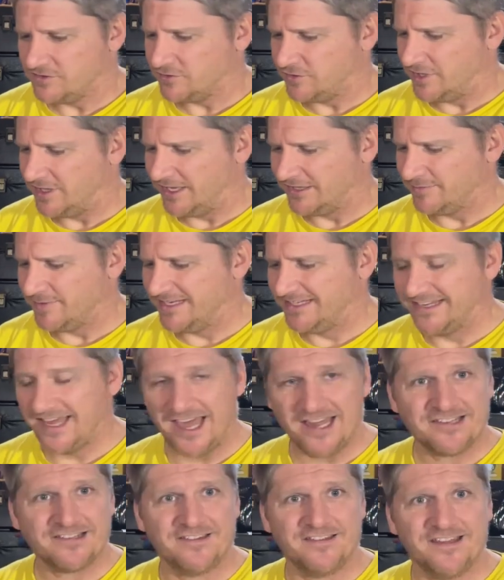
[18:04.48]
She lets me
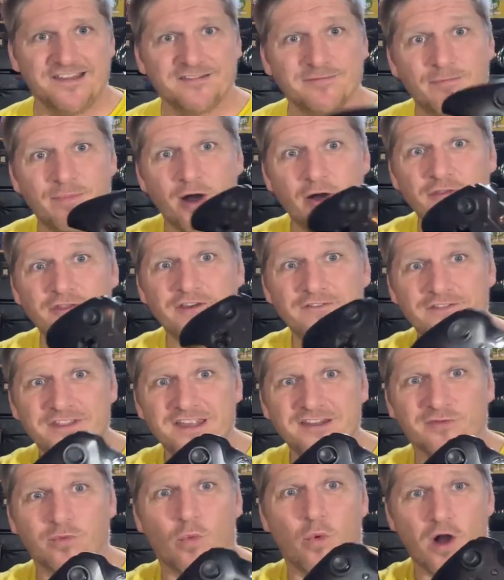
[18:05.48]
test these. Both of
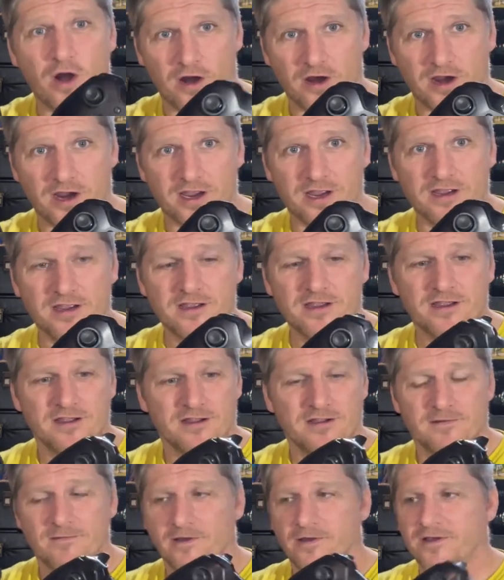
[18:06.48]
these work,
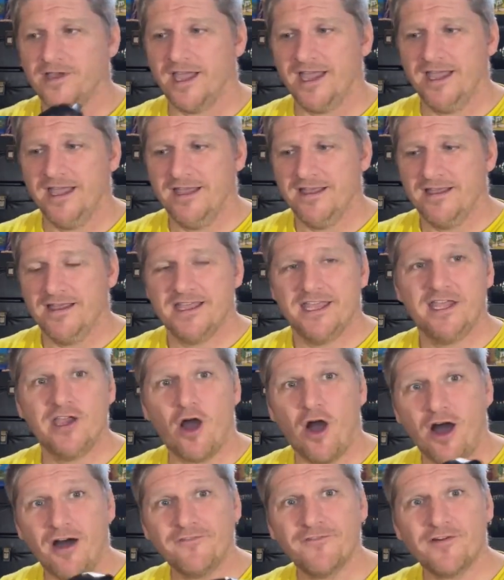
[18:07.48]
okay? He
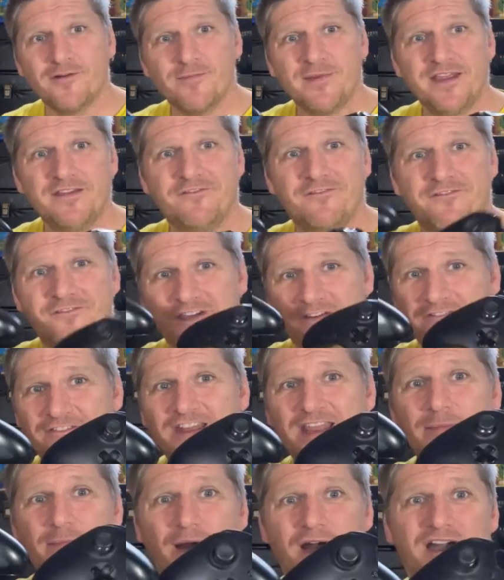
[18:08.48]
offered me
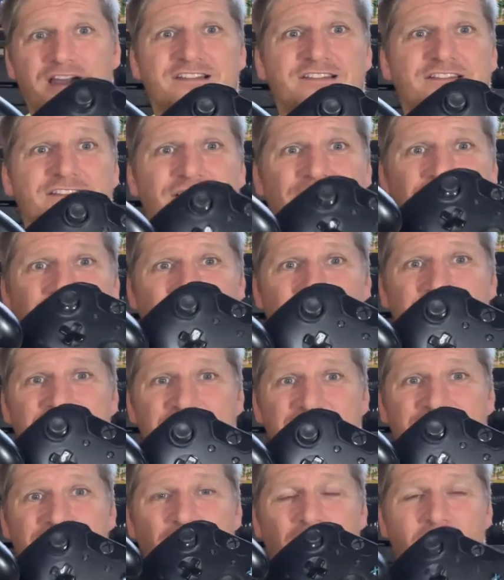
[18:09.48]
50 bucks for
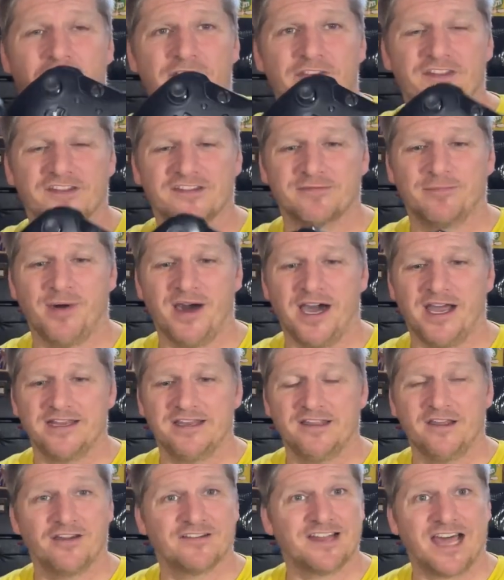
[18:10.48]
these on the
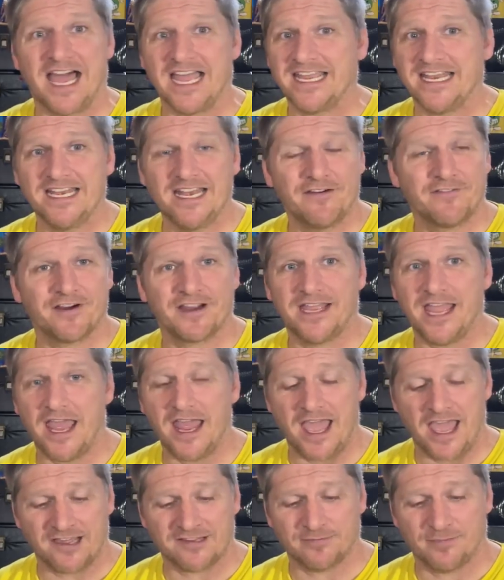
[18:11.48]
spot. He goes, I can never
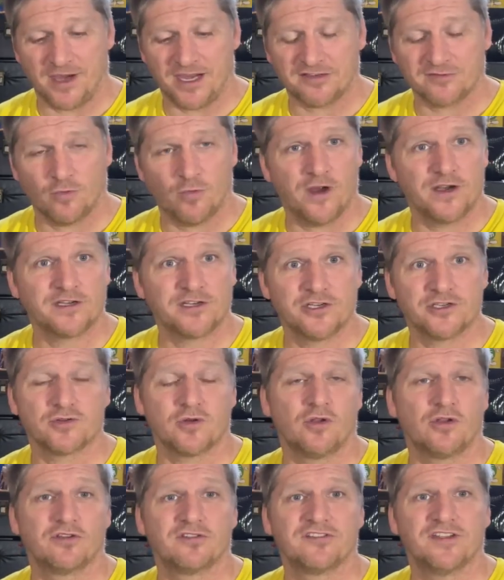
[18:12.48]
get Xbox One
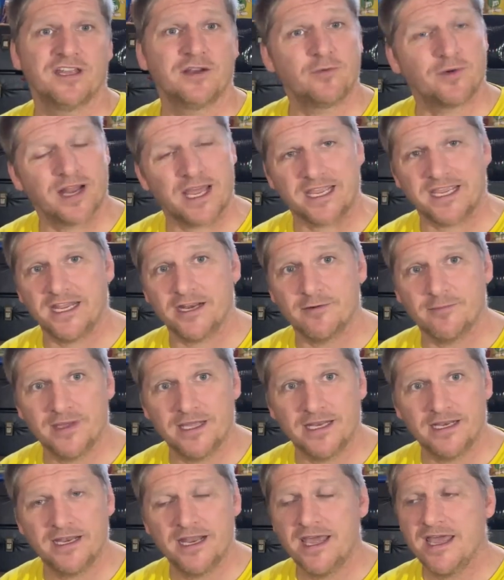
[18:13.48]
controllers in. When I get them
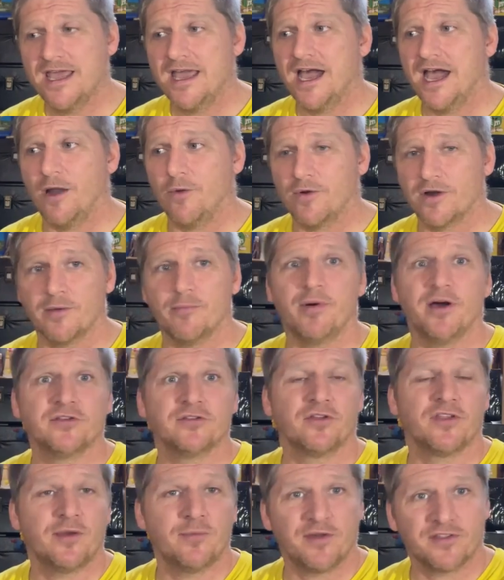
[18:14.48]
in, I wanna
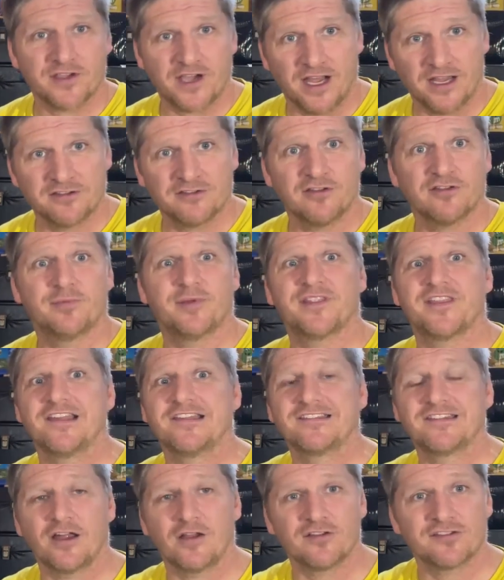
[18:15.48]
bundle them with consoles, but they
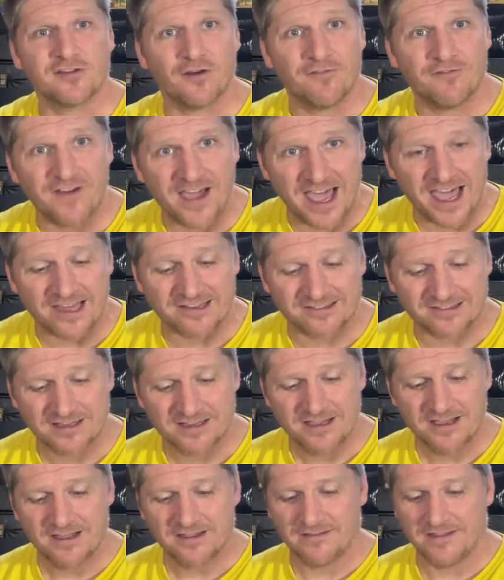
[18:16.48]
sell so fast
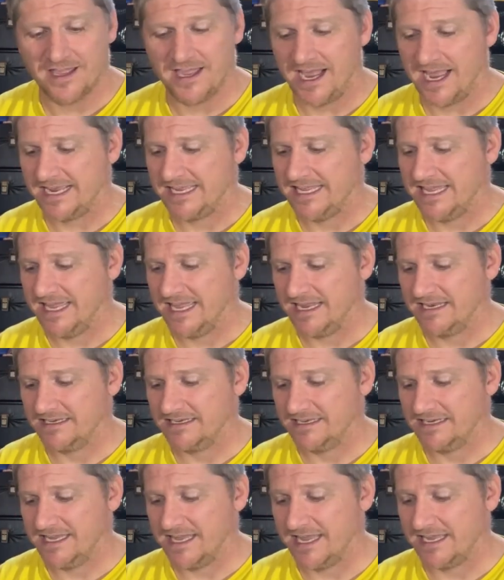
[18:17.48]
that I
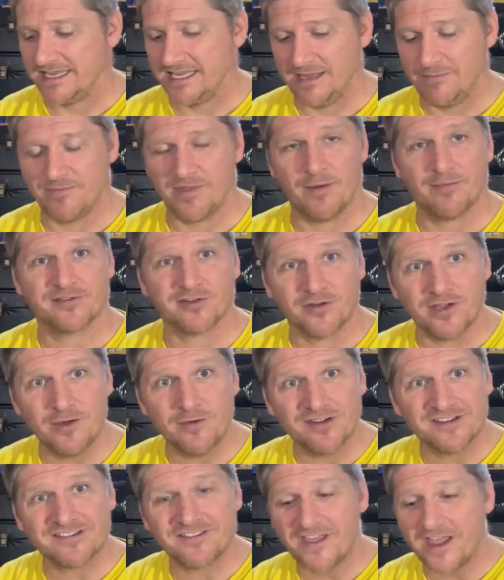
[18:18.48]
can't, can't keep them. So he
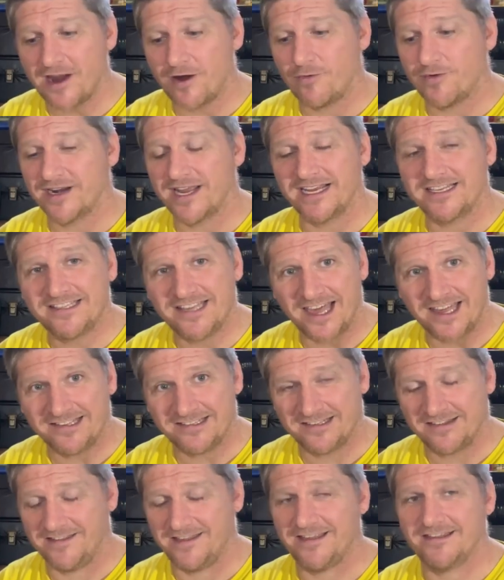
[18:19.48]
was there when I
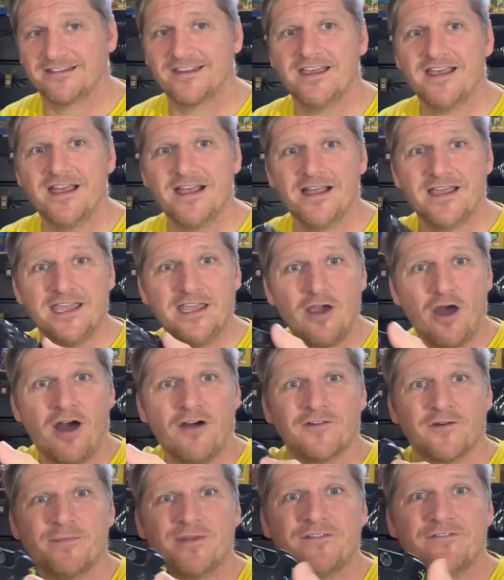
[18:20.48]
tested these. He
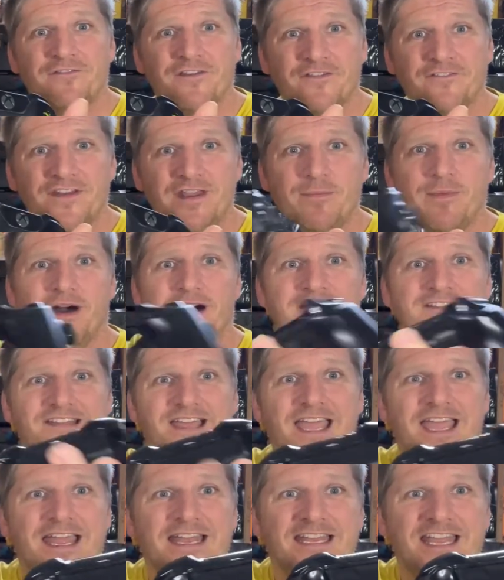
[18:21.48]
offered me 50
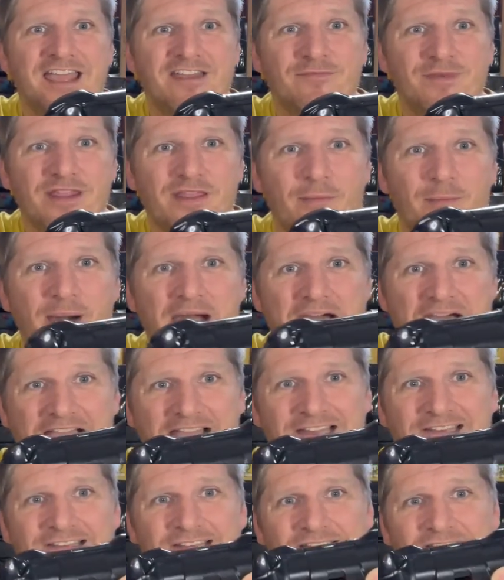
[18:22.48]
bucks and gave me the
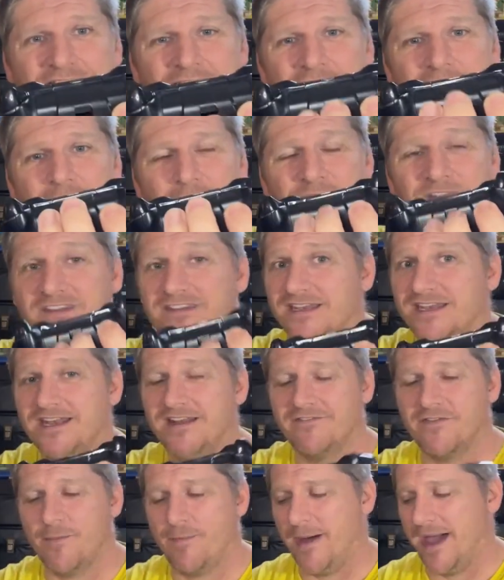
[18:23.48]
backs because they
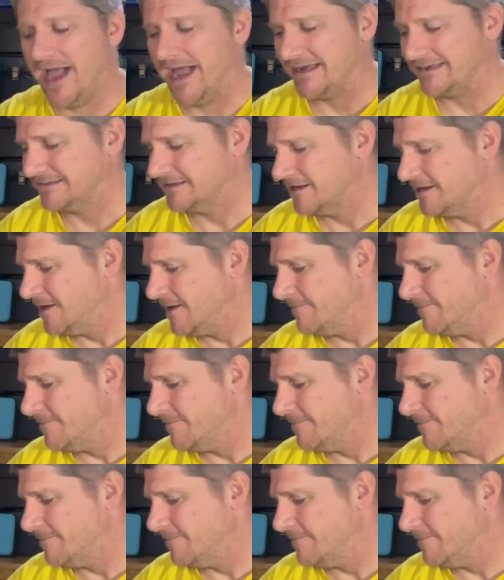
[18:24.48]
didn't have the backs.